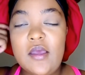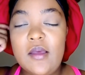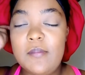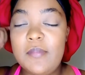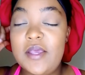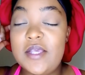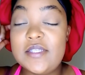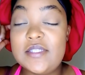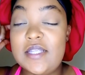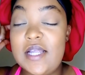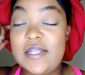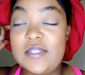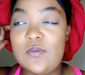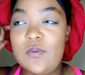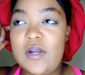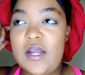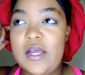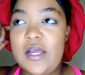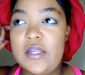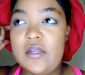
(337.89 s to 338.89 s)
because that's
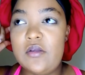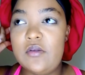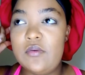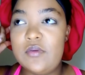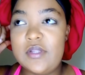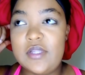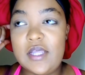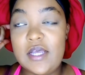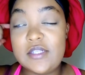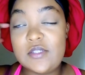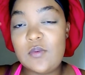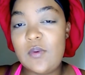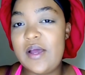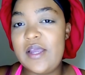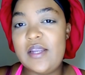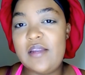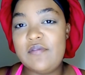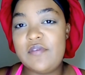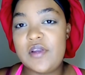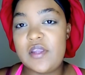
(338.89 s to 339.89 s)
what I do, and that's why I
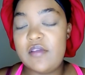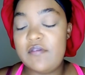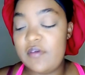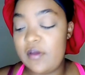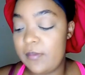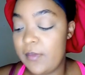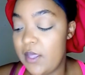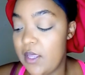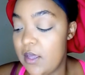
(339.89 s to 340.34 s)
never give up.